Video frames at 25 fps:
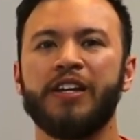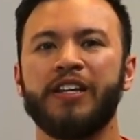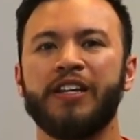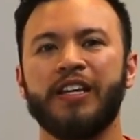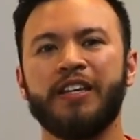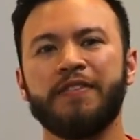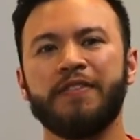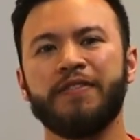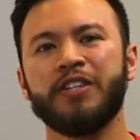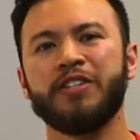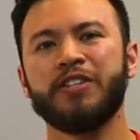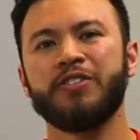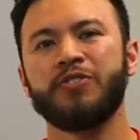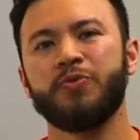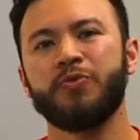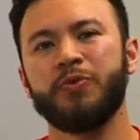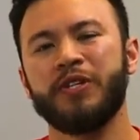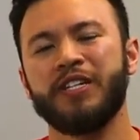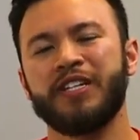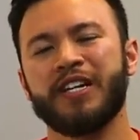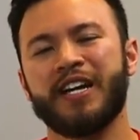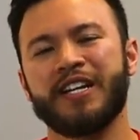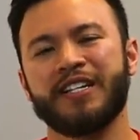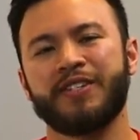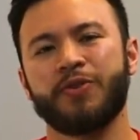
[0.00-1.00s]
Even the
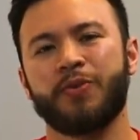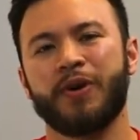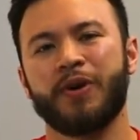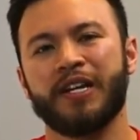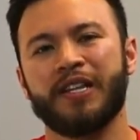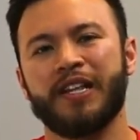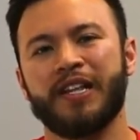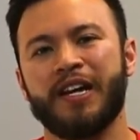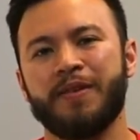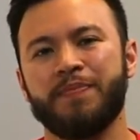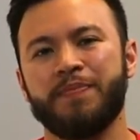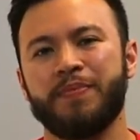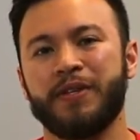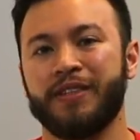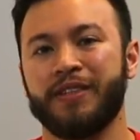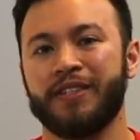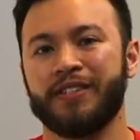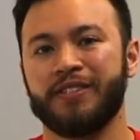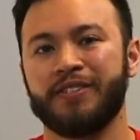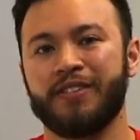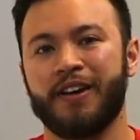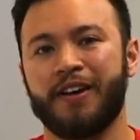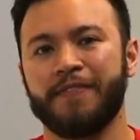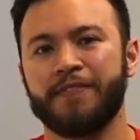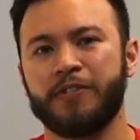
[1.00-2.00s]
SweetNight Twilight, being the
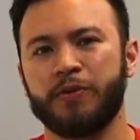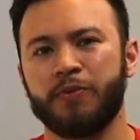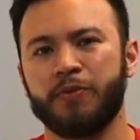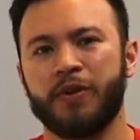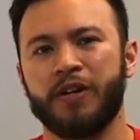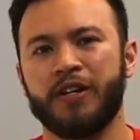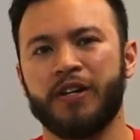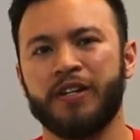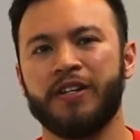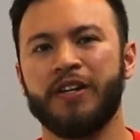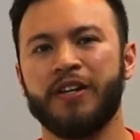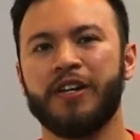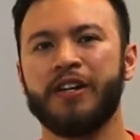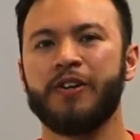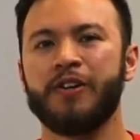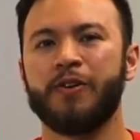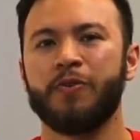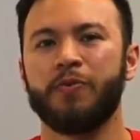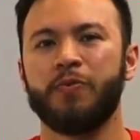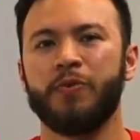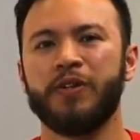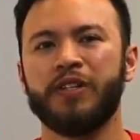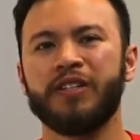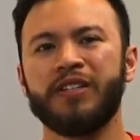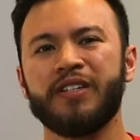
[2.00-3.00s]
softer one,
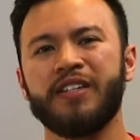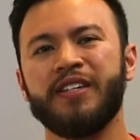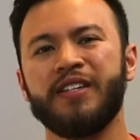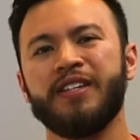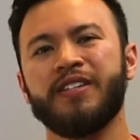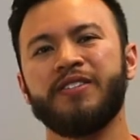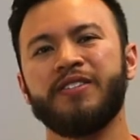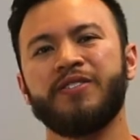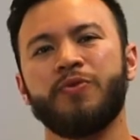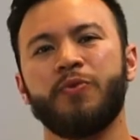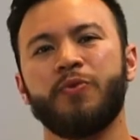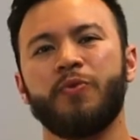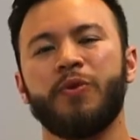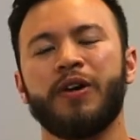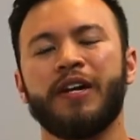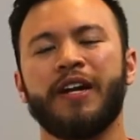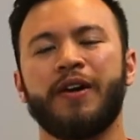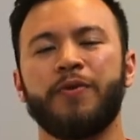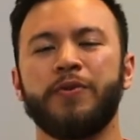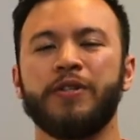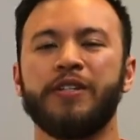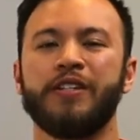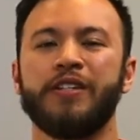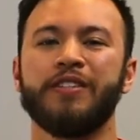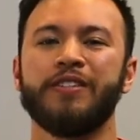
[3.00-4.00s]
really isn't what I
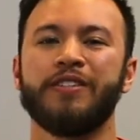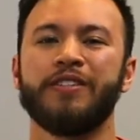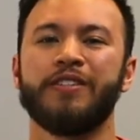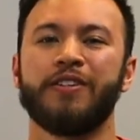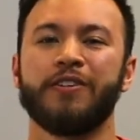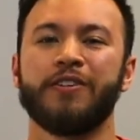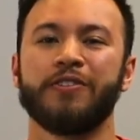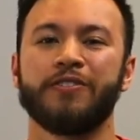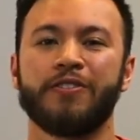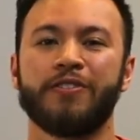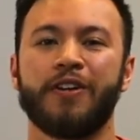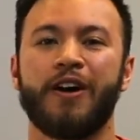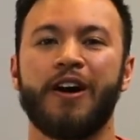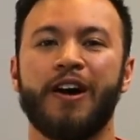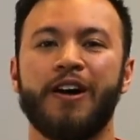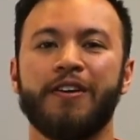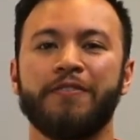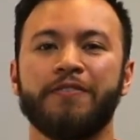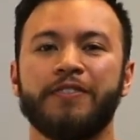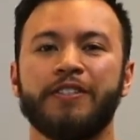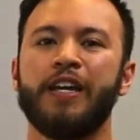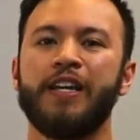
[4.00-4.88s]
would consider soft.